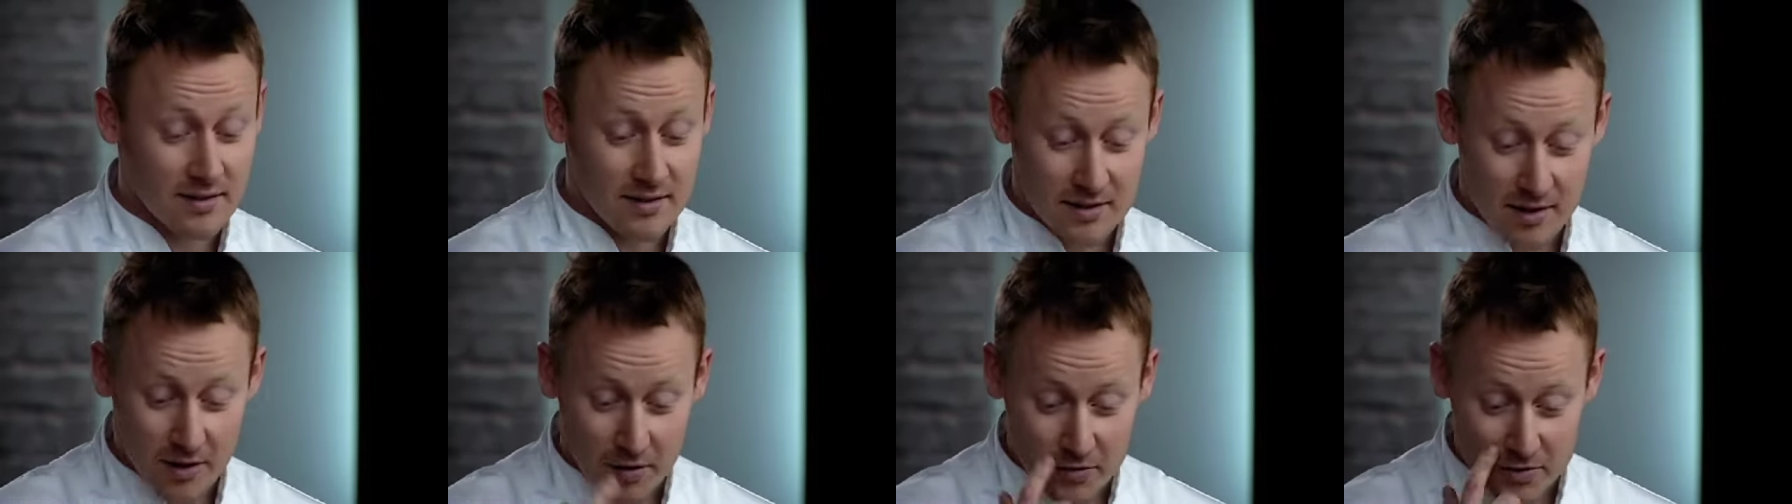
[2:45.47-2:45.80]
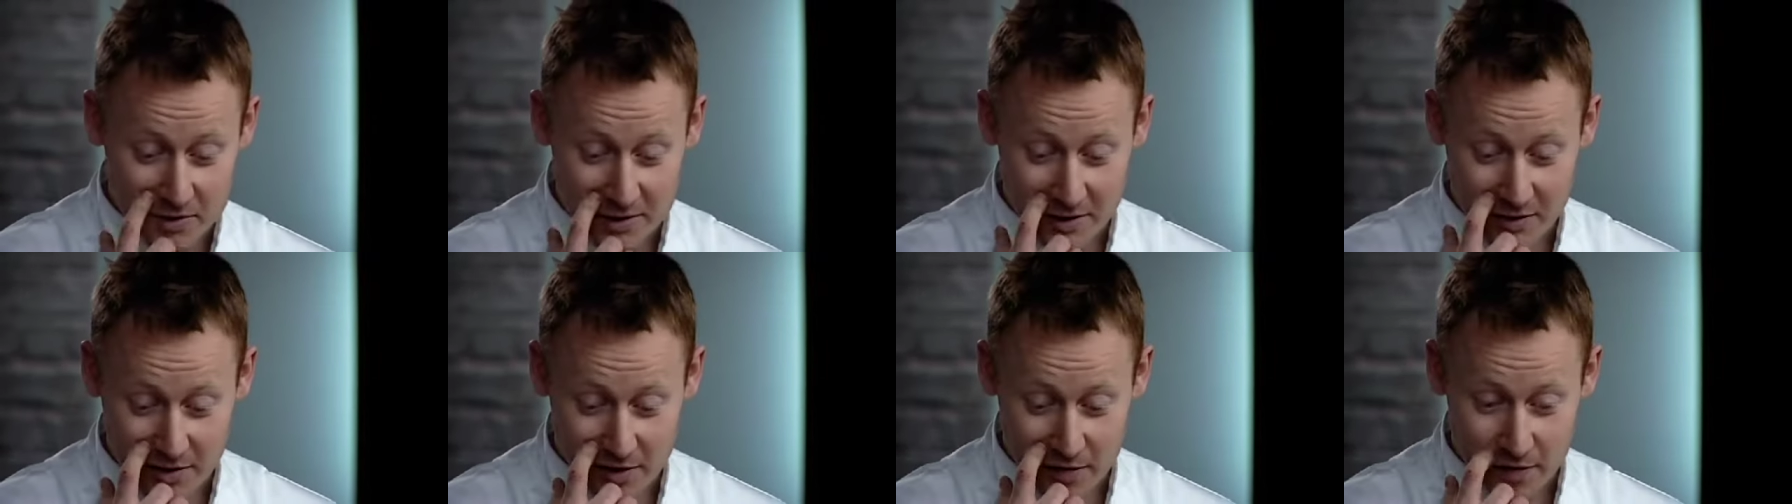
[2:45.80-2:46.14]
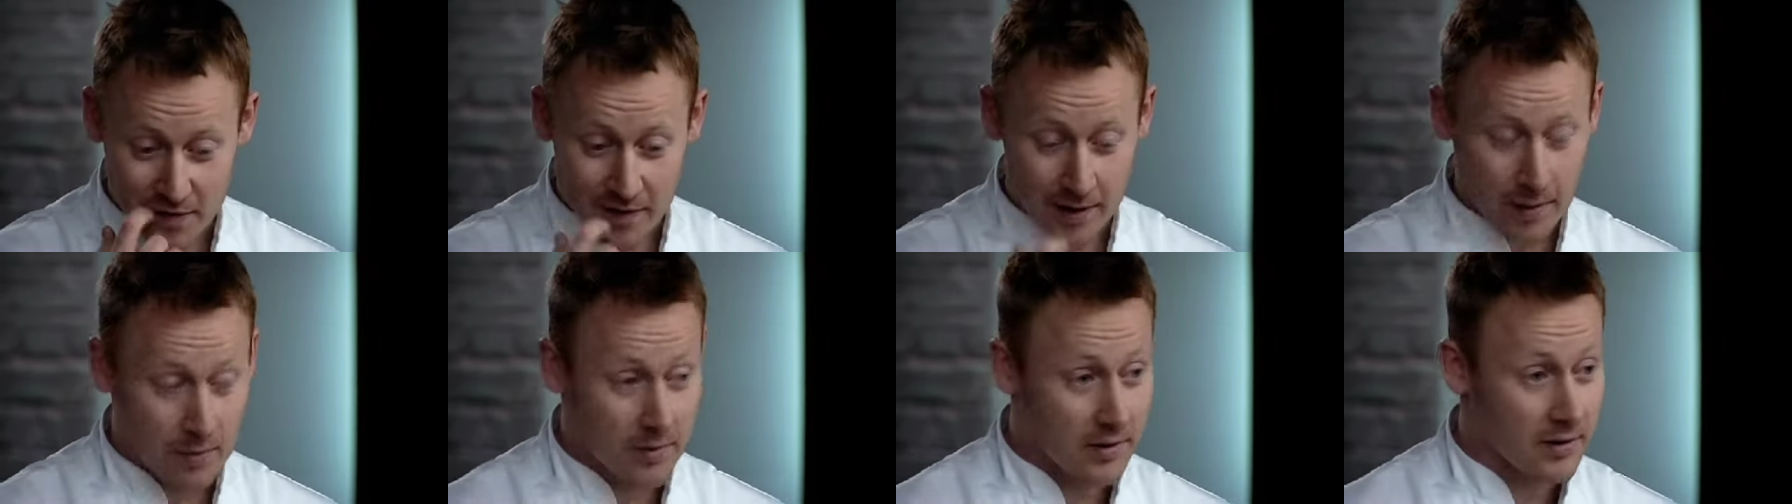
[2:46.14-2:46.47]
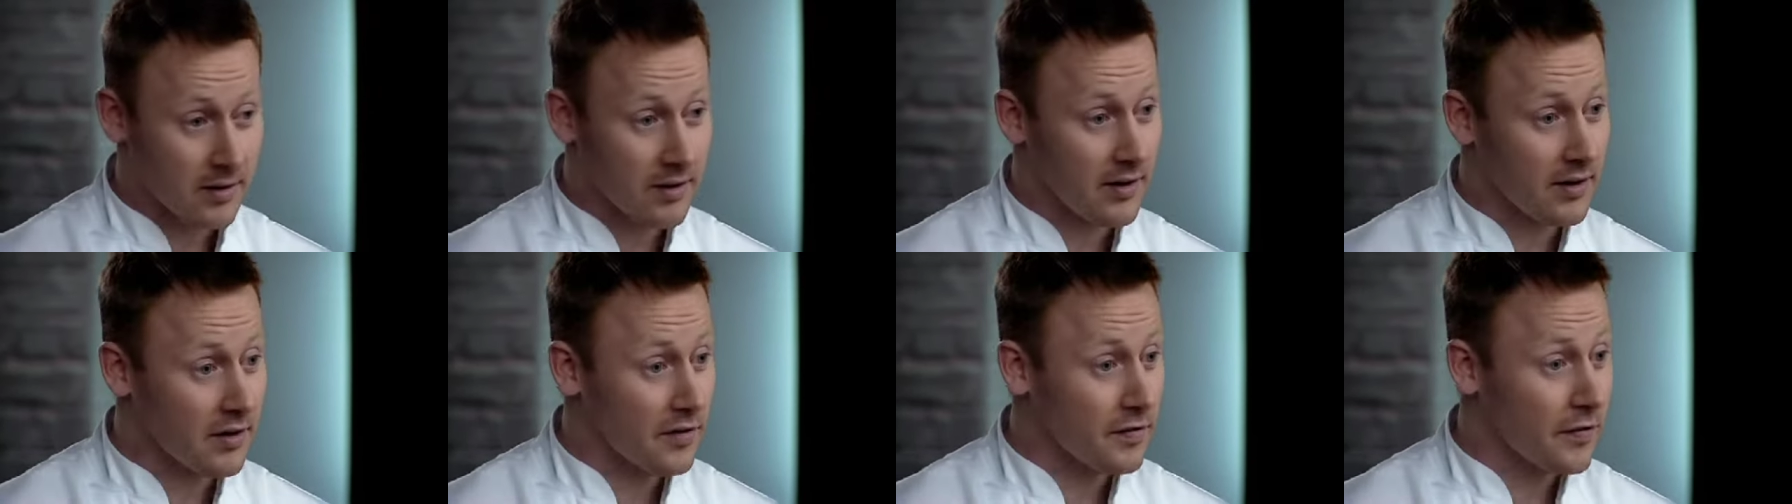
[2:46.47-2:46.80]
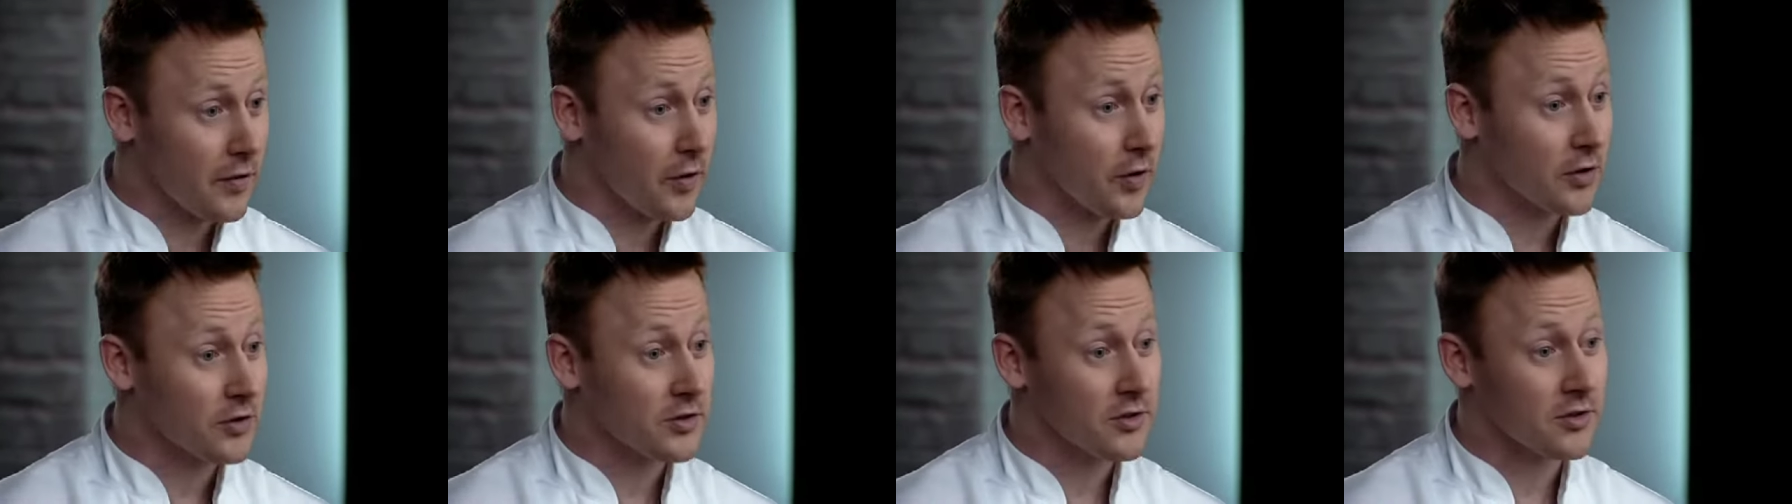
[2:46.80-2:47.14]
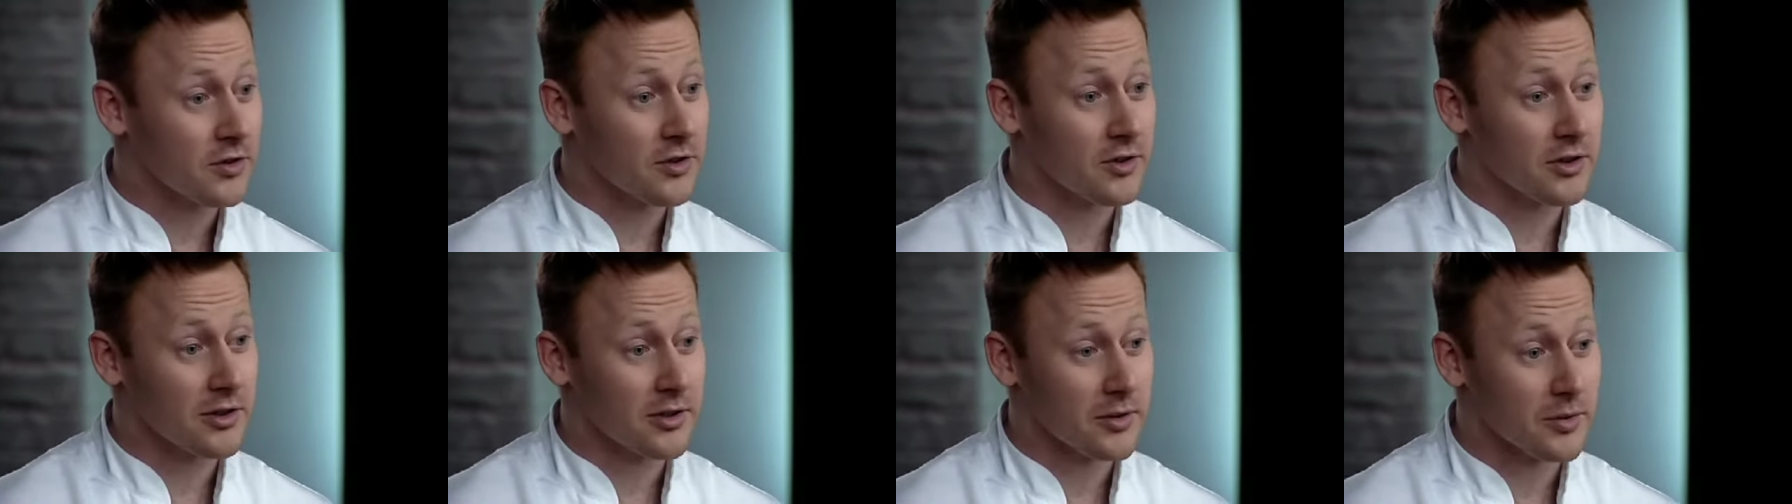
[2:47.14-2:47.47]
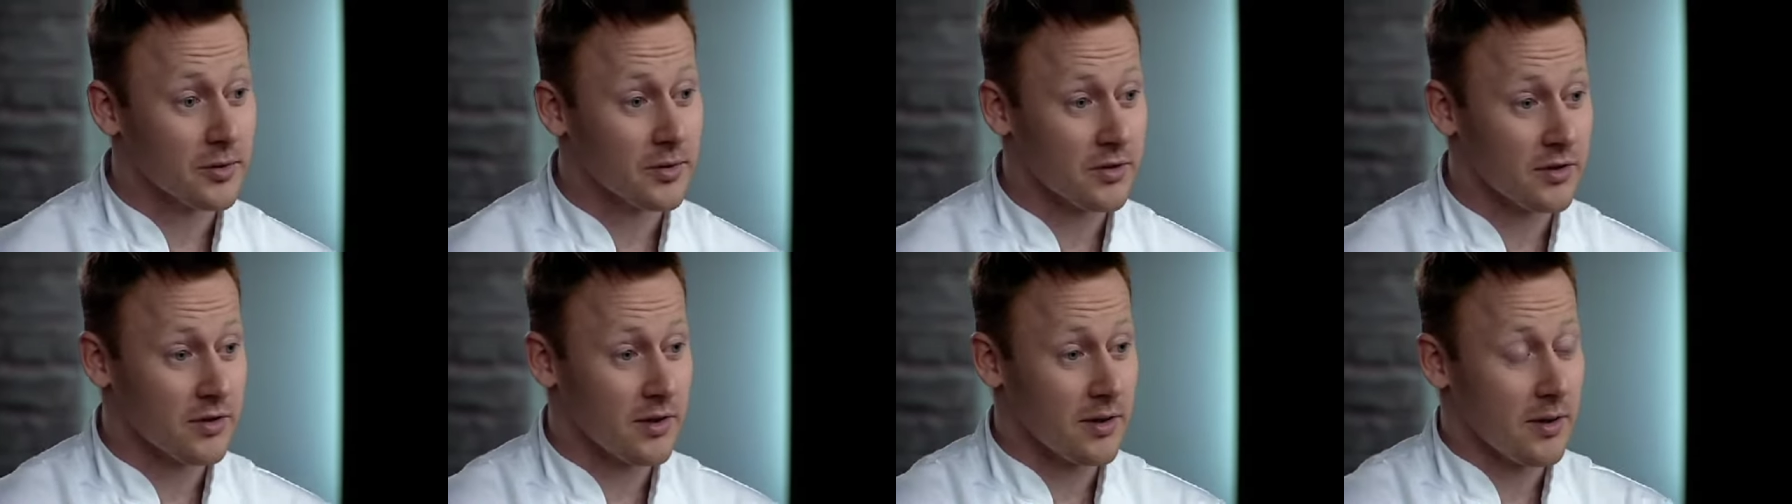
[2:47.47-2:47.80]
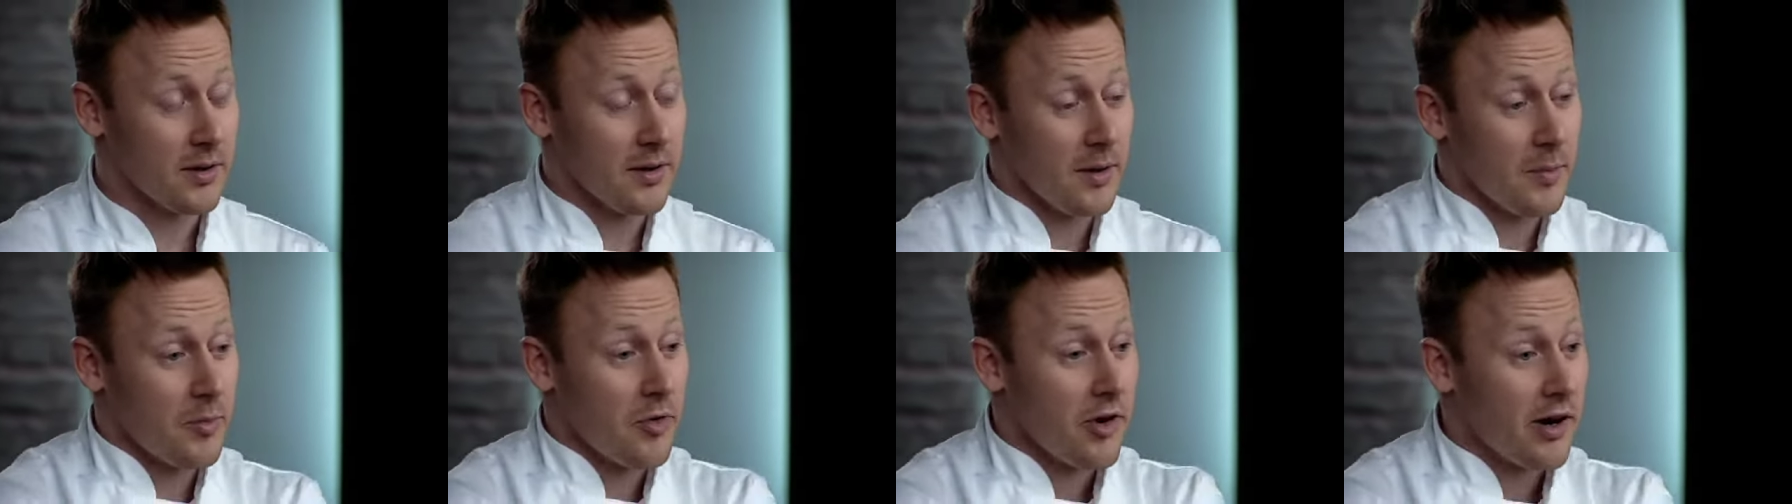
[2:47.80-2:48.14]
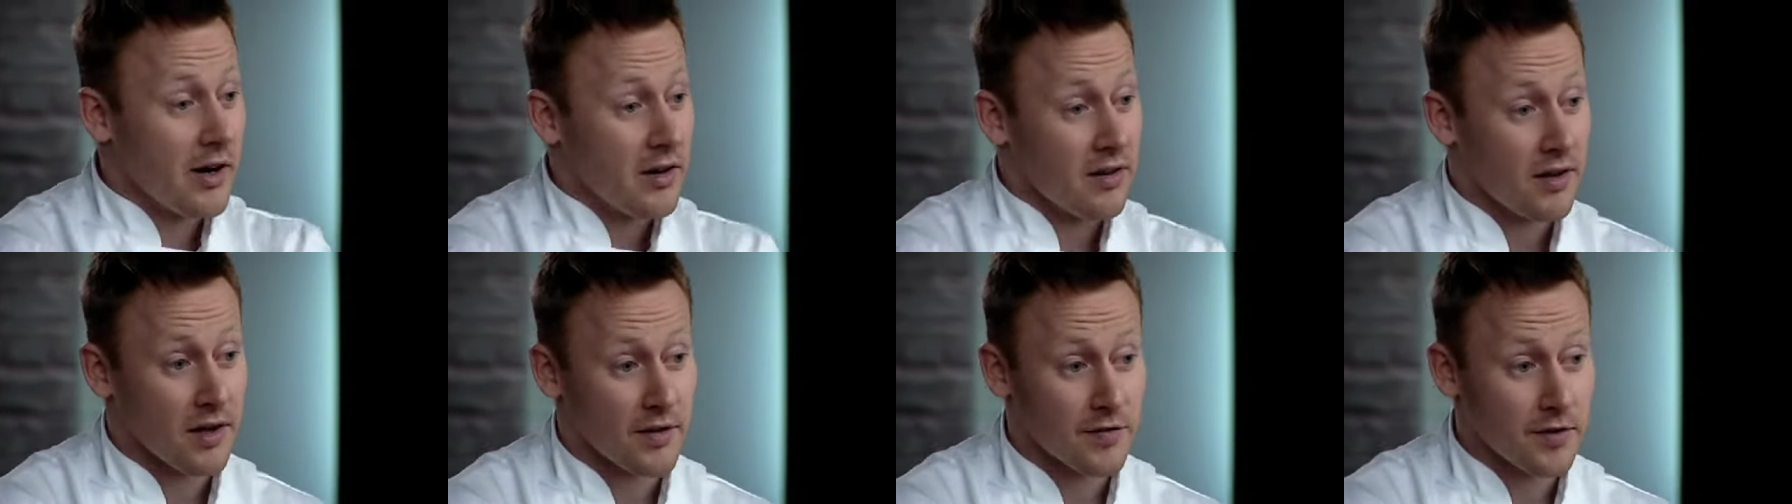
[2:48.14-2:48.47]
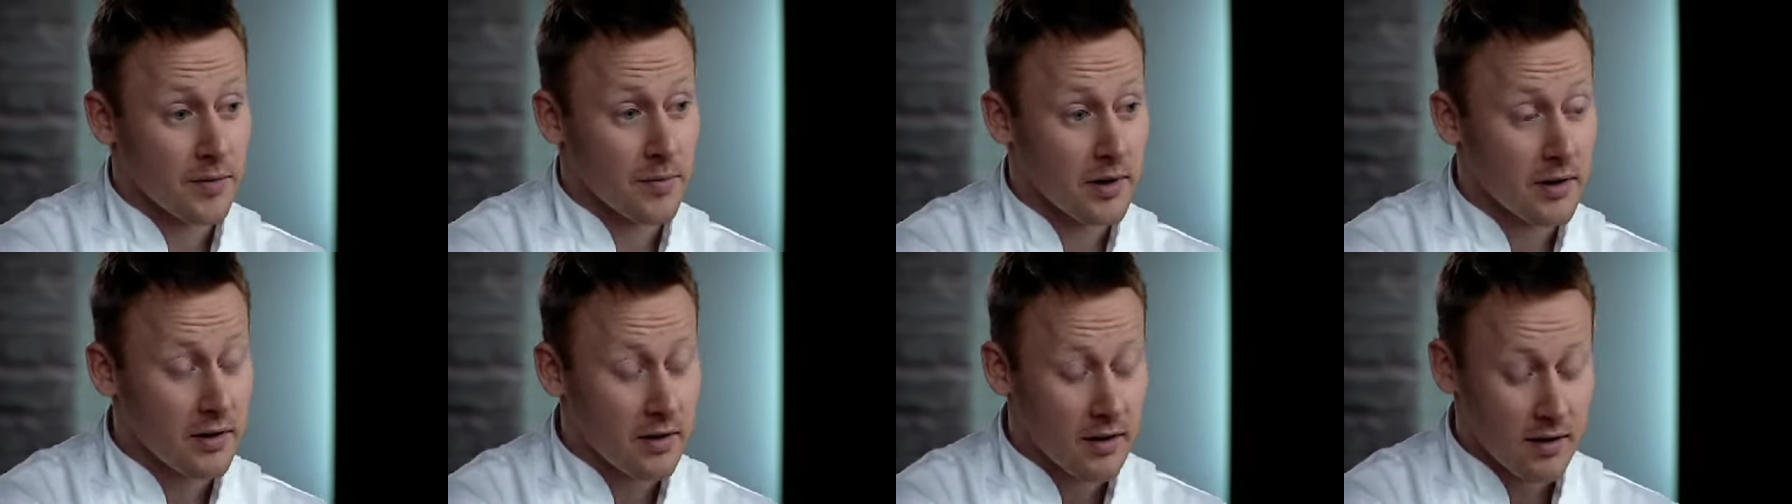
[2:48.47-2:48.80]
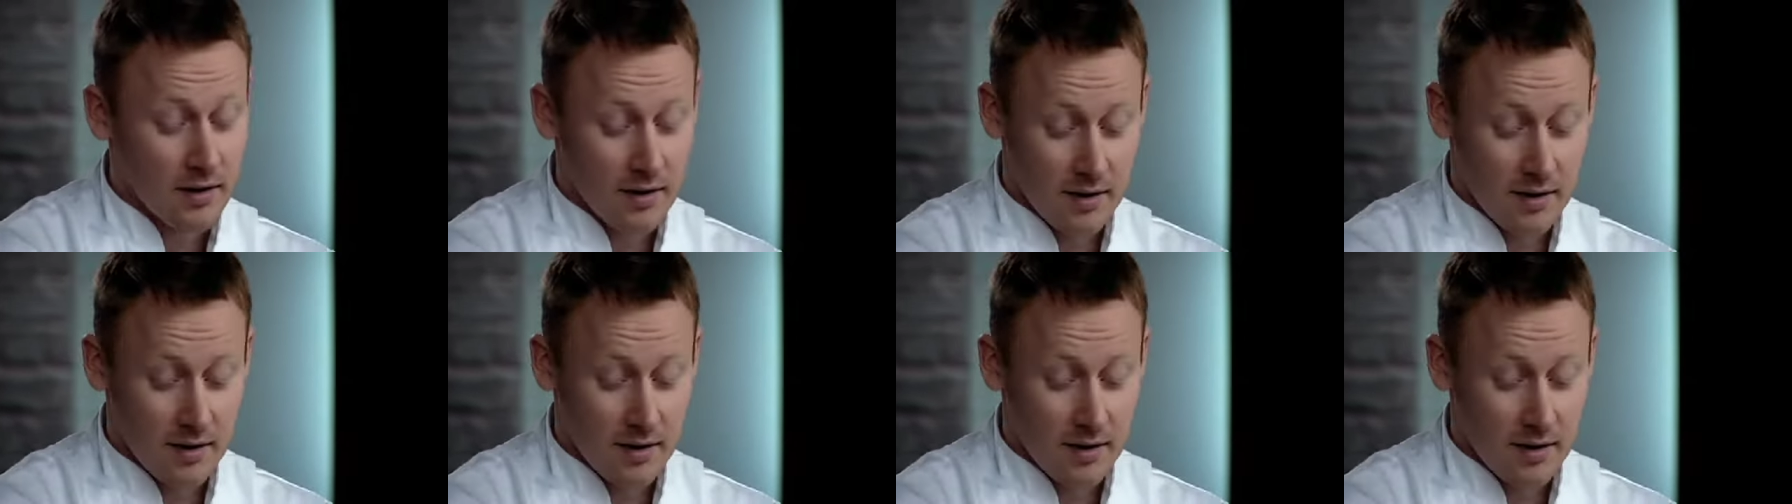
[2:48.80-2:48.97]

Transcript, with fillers: Obviously, I've got family in the forces, so it was a pride thing for me.